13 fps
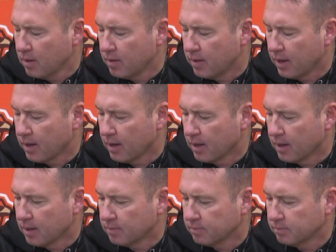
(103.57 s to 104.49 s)

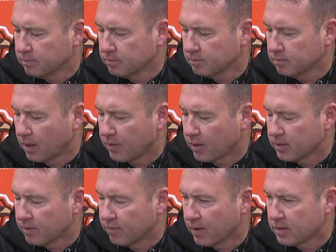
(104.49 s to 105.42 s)
I thought
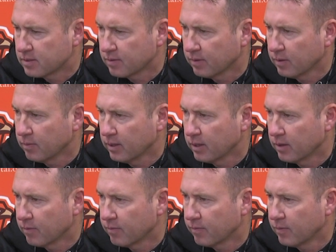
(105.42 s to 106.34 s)
defensively we did
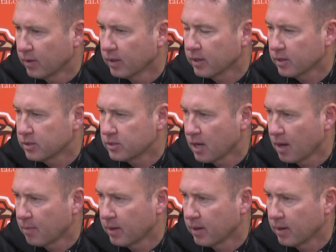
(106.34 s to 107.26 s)
a really good
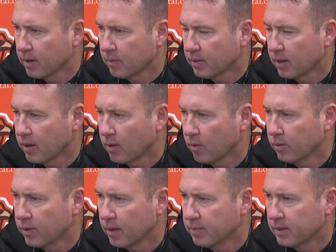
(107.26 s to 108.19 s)
job being able to
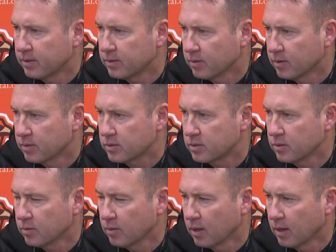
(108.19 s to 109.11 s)
hold them to those
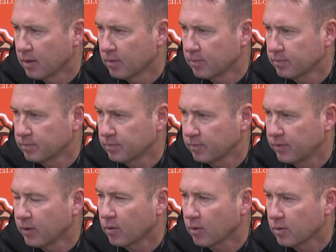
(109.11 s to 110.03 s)
two
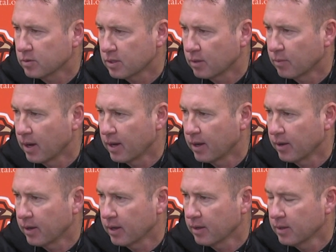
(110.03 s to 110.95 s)
field goals in the red
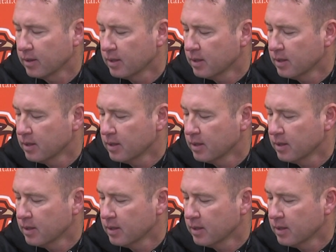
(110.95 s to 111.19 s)
area.